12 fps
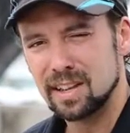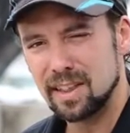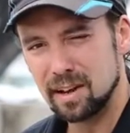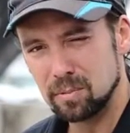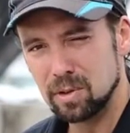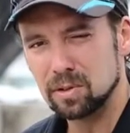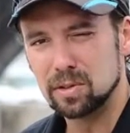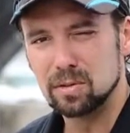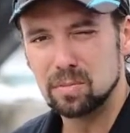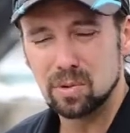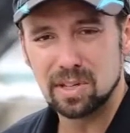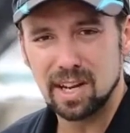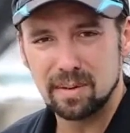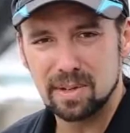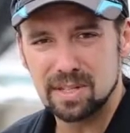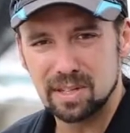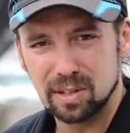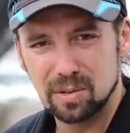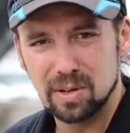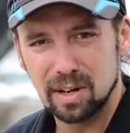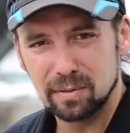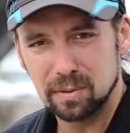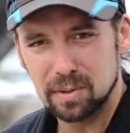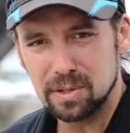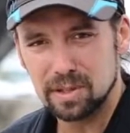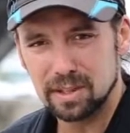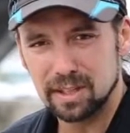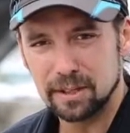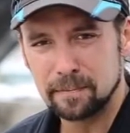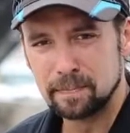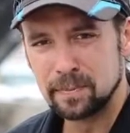they will do more damage than good, unfortunately.